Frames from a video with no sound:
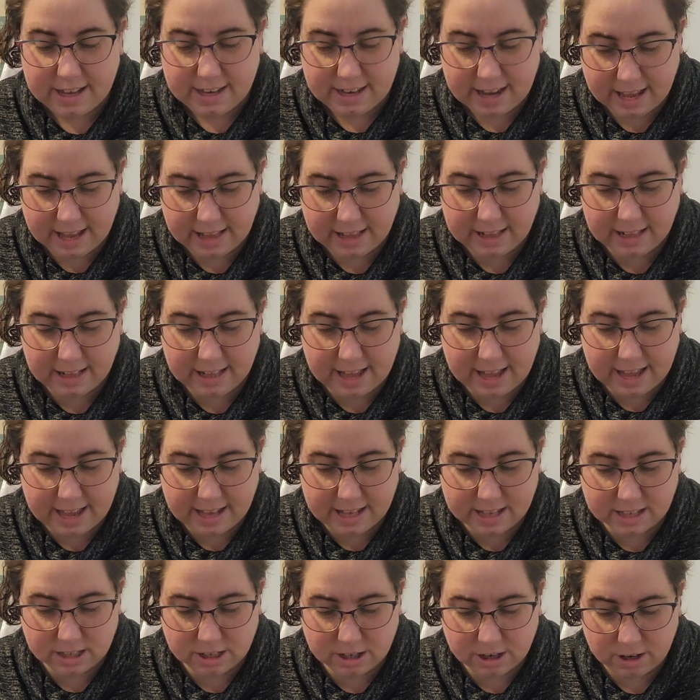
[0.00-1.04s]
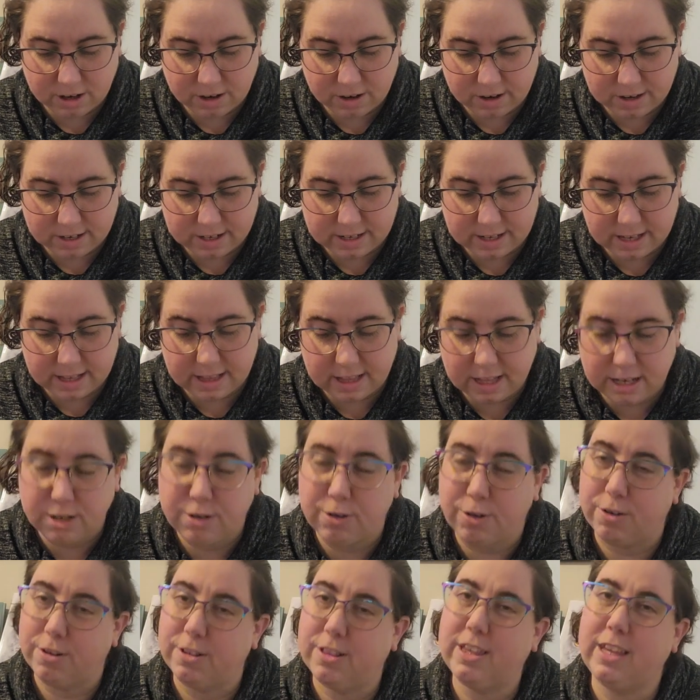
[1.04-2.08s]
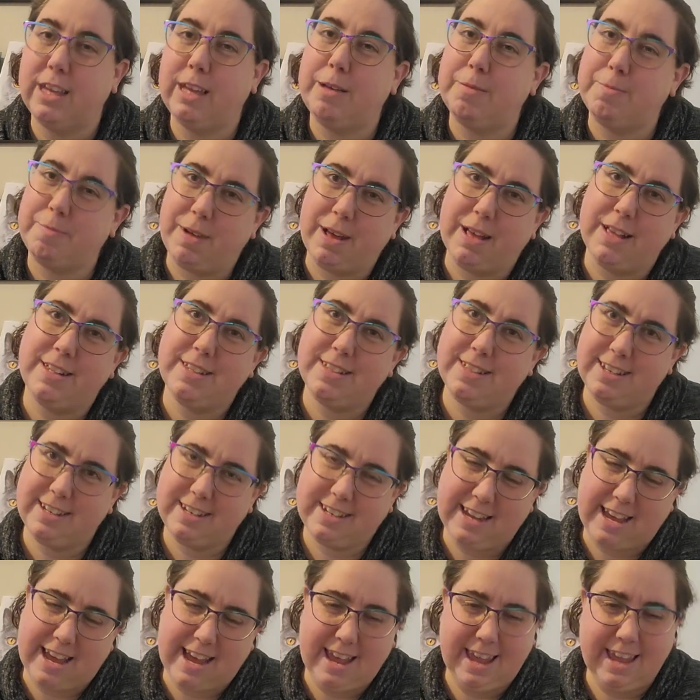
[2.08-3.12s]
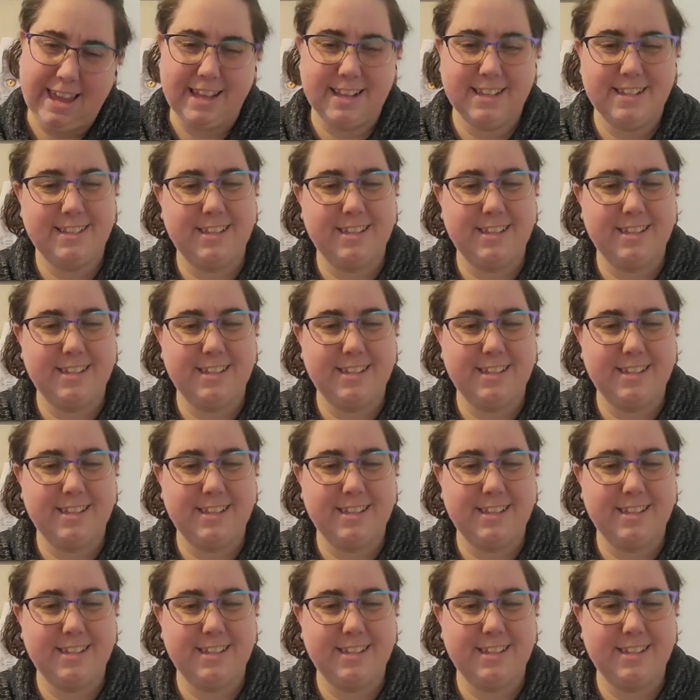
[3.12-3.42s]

take the lion's courage, and then Dorothy must die.